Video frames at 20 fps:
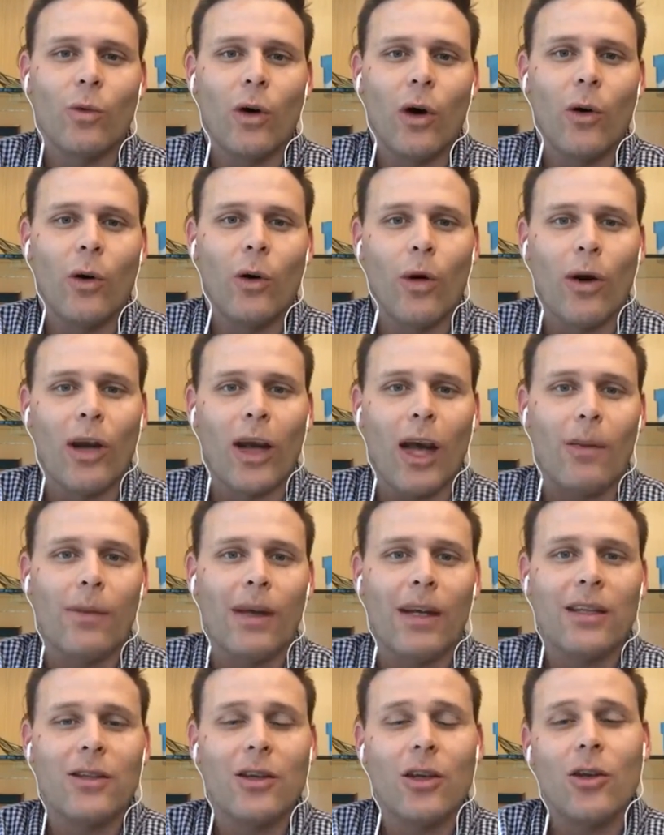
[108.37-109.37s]
What we're
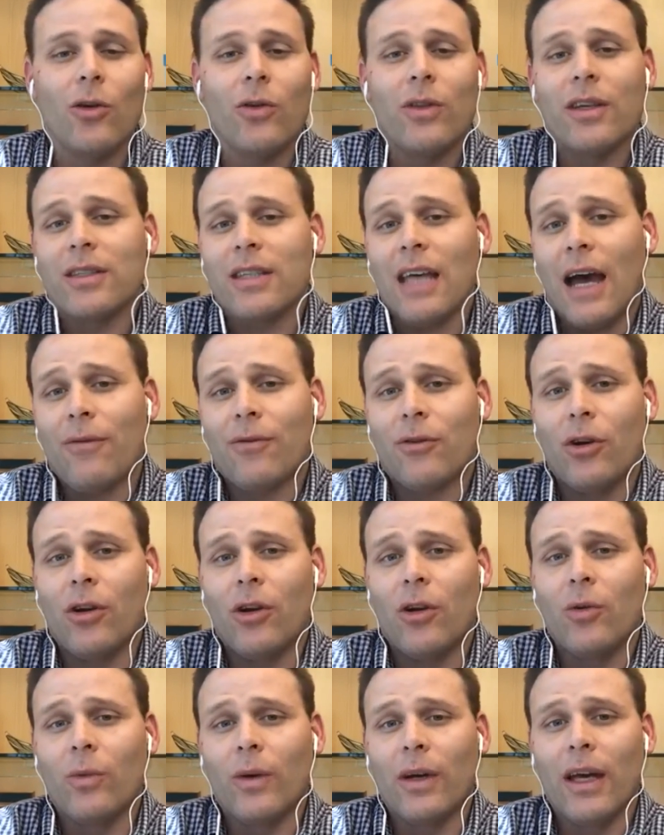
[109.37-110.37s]
coming to you this
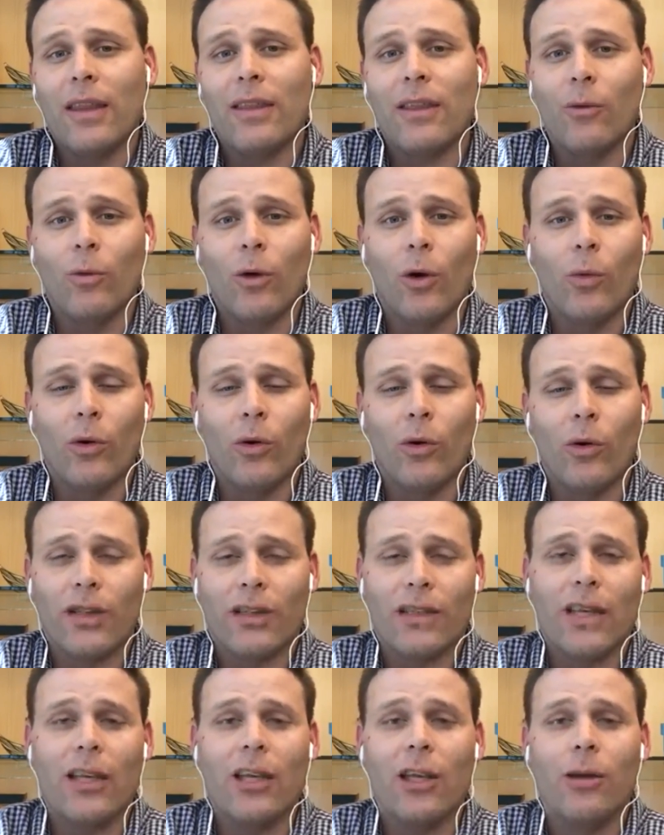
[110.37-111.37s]
afternoon with, and what we'll
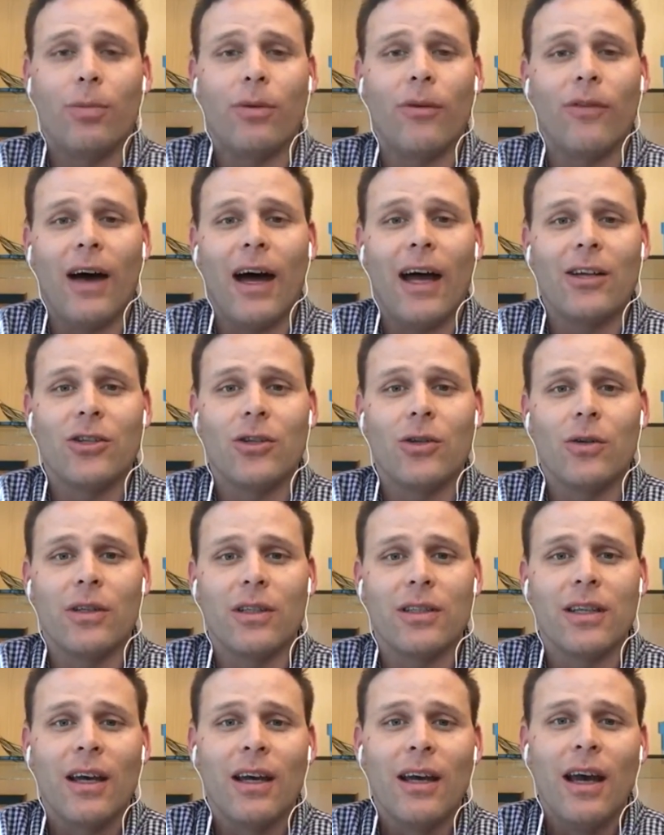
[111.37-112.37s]
continue to provide you,
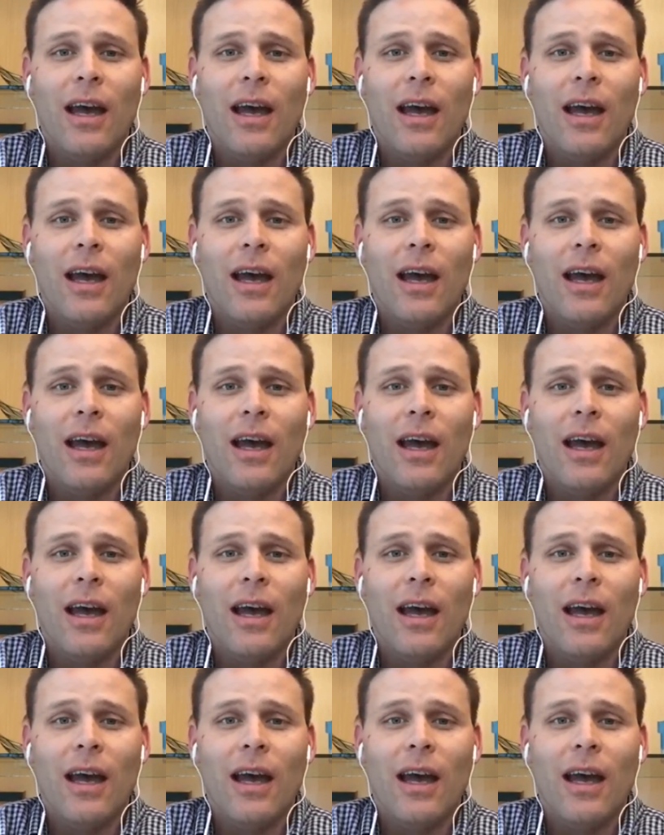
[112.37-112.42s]
is